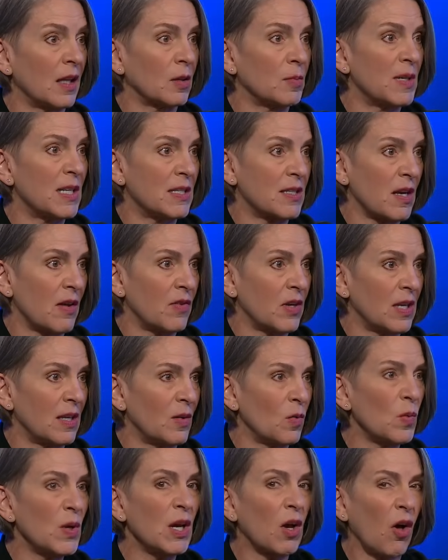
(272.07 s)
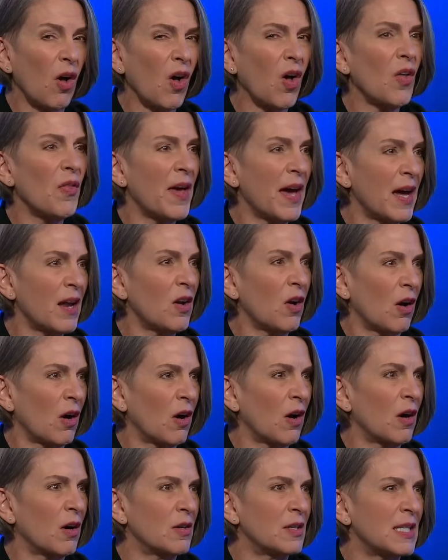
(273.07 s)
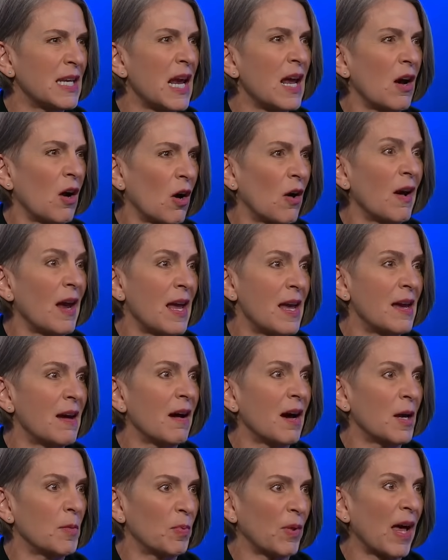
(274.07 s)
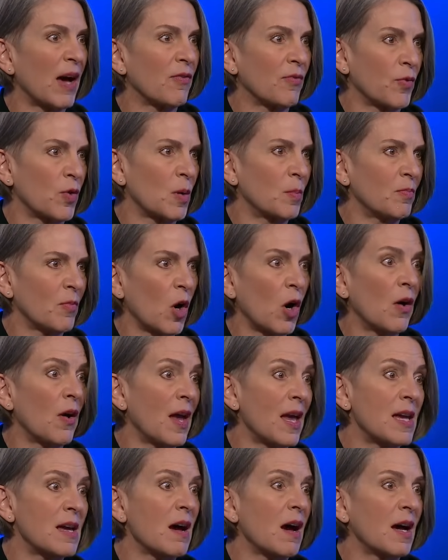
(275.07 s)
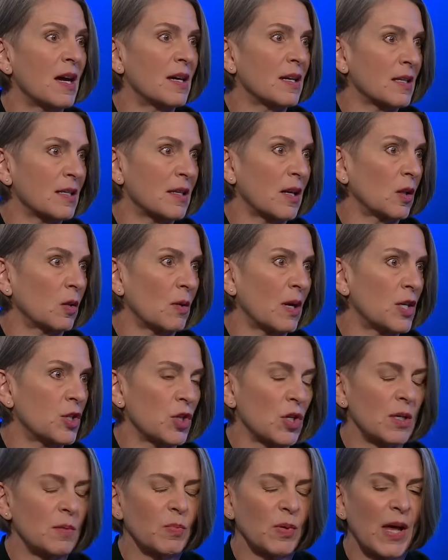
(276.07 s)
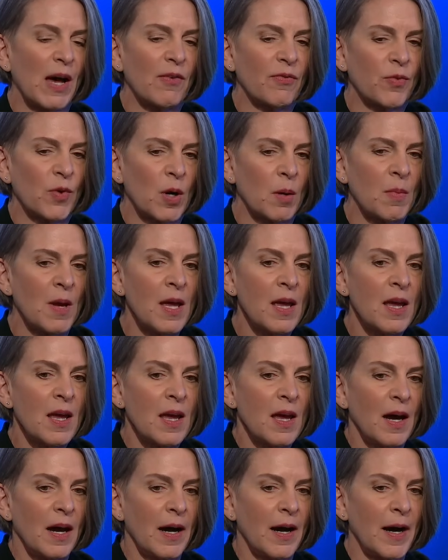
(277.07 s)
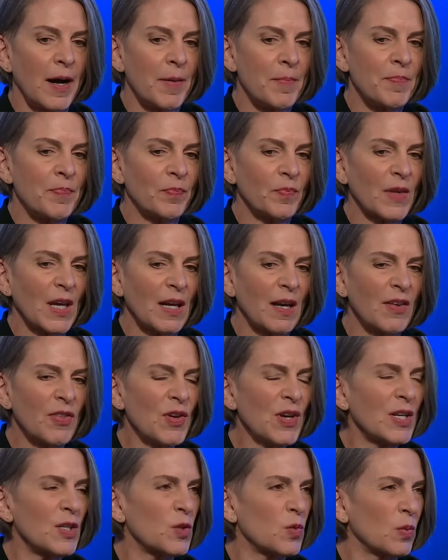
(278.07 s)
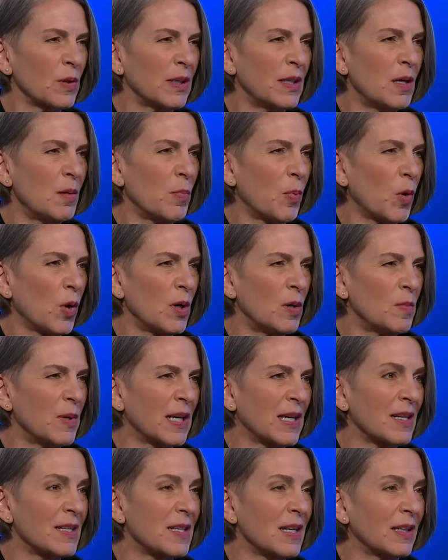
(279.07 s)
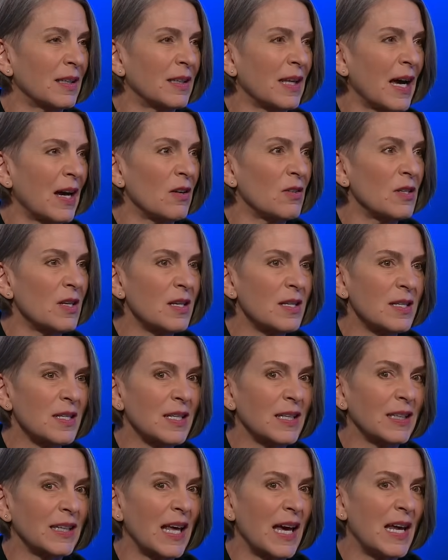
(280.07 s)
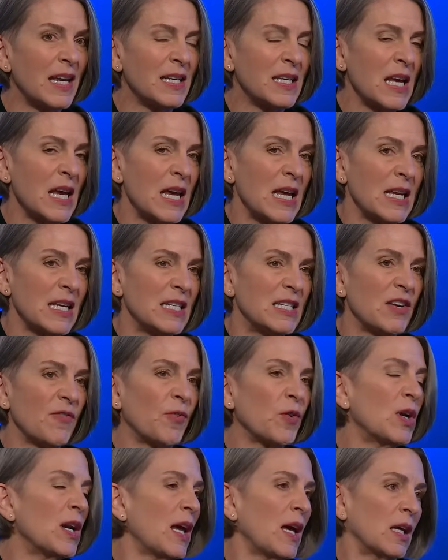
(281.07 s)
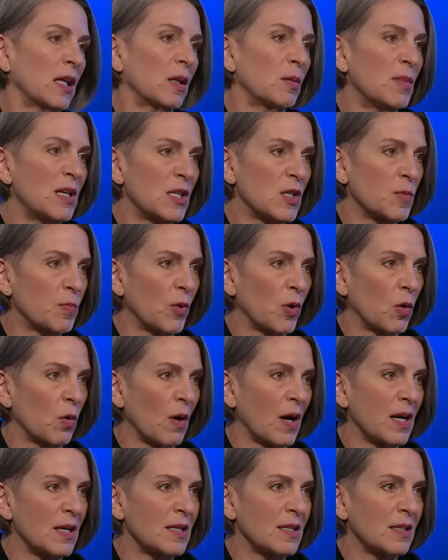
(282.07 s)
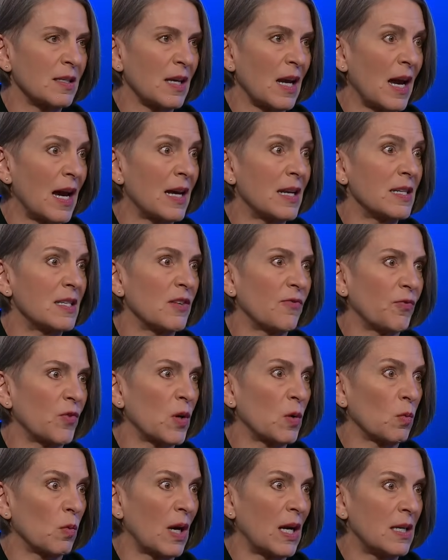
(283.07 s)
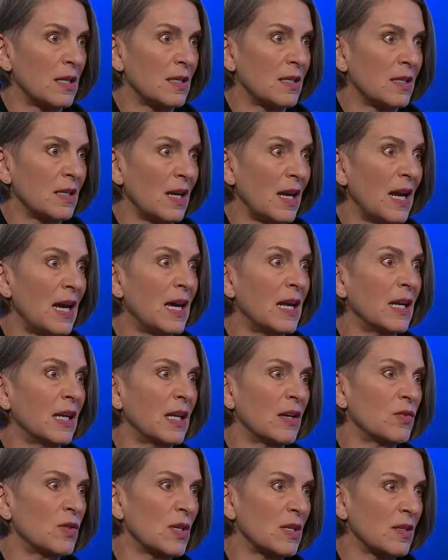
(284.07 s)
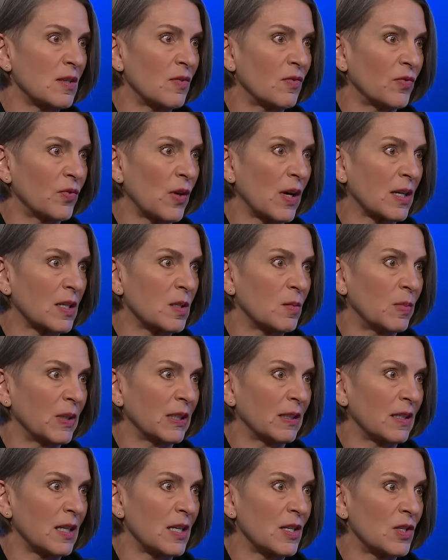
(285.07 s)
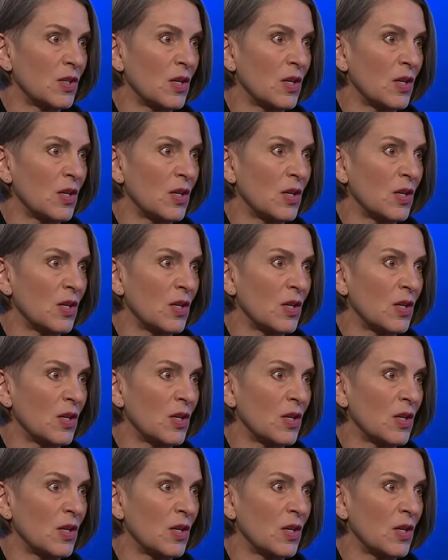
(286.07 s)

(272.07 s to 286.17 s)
elements of it. We right. call that our, our AI platform, our AI acceleration platform. Um, and I think it's really important because it allows us to let different elements progress at different rates. Yes. And it gives us some flexibility.